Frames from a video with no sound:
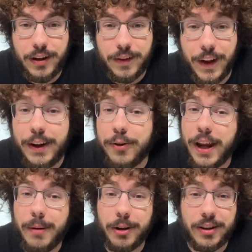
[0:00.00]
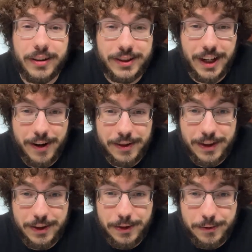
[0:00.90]
Lego Gamer, shout out
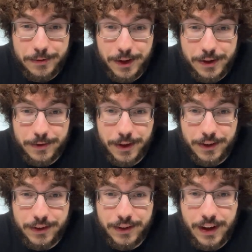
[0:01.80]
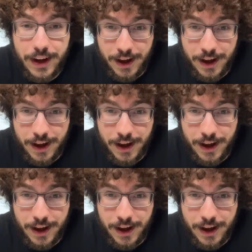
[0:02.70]
to you. You finished first.